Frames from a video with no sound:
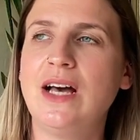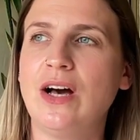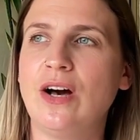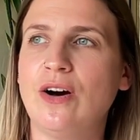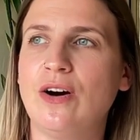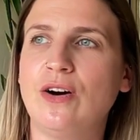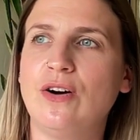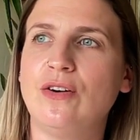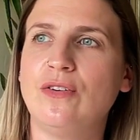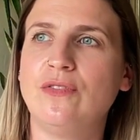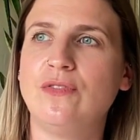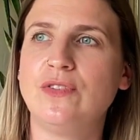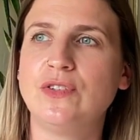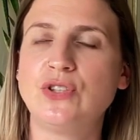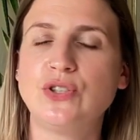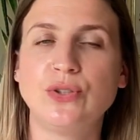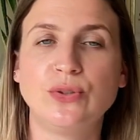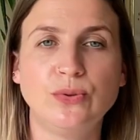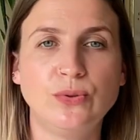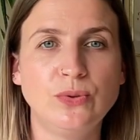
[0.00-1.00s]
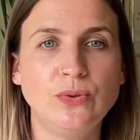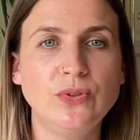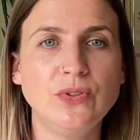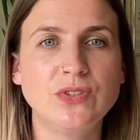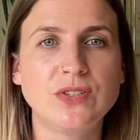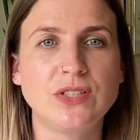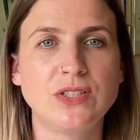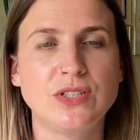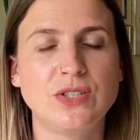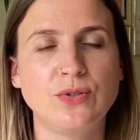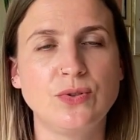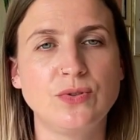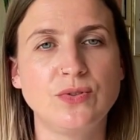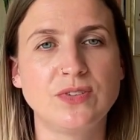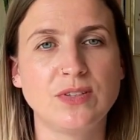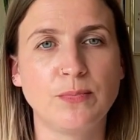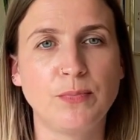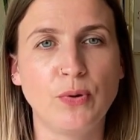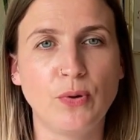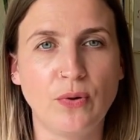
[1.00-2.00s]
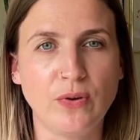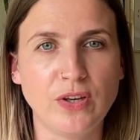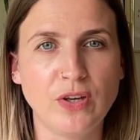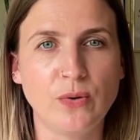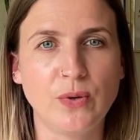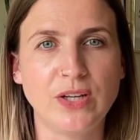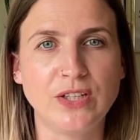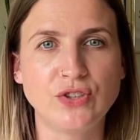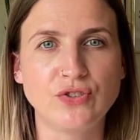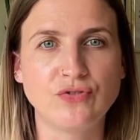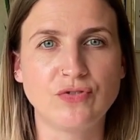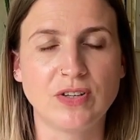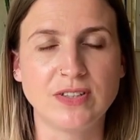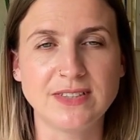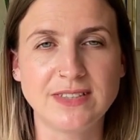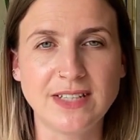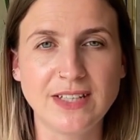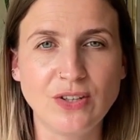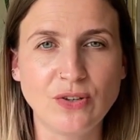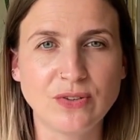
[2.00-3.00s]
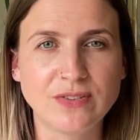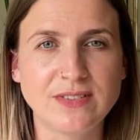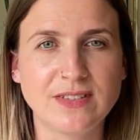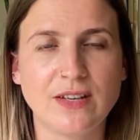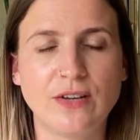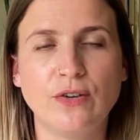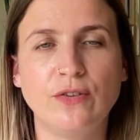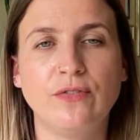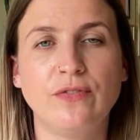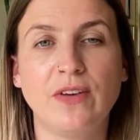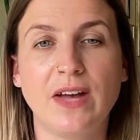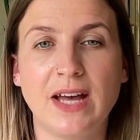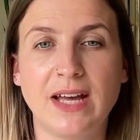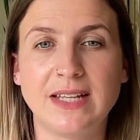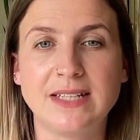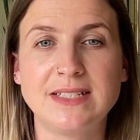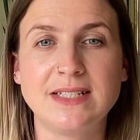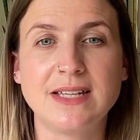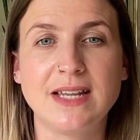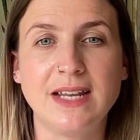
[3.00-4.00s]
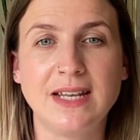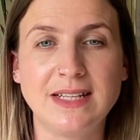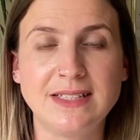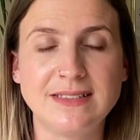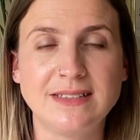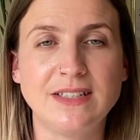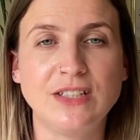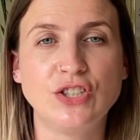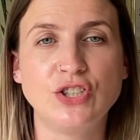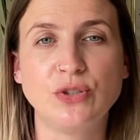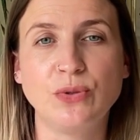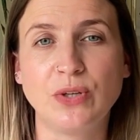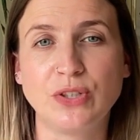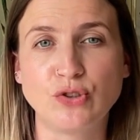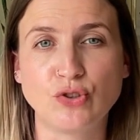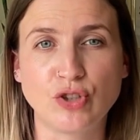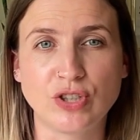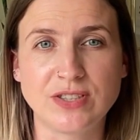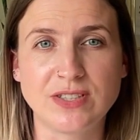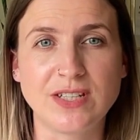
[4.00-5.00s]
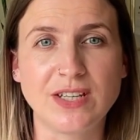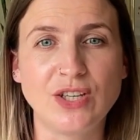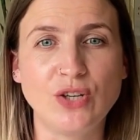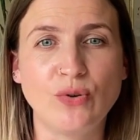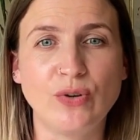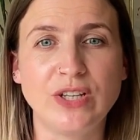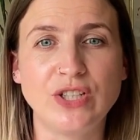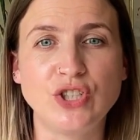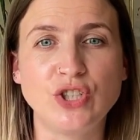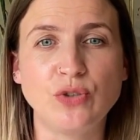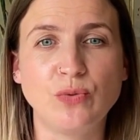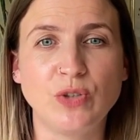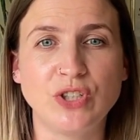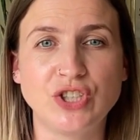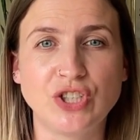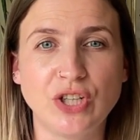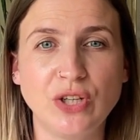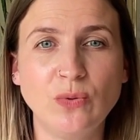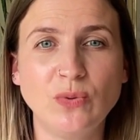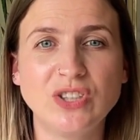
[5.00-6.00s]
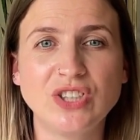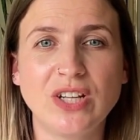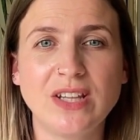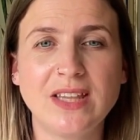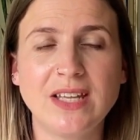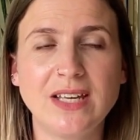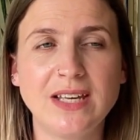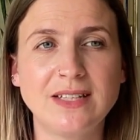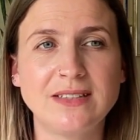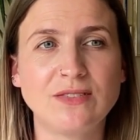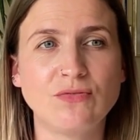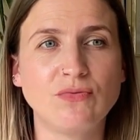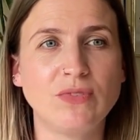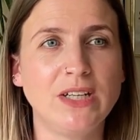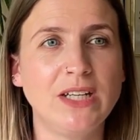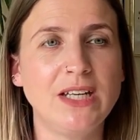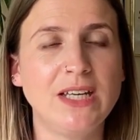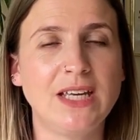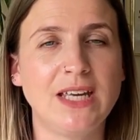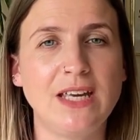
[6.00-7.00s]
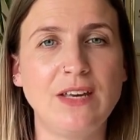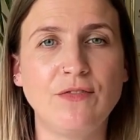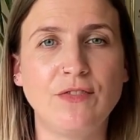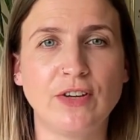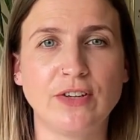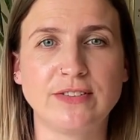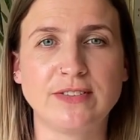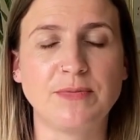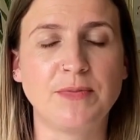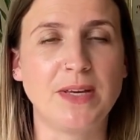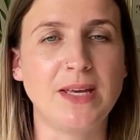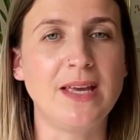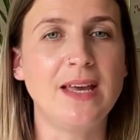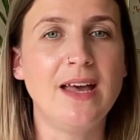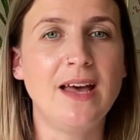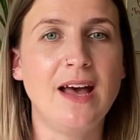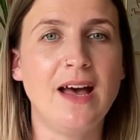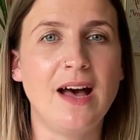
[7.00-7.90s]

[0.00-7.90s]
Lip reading: of tools to support you in trusting yourself and listening to and trusting your intuition, which I think is a really key philosophy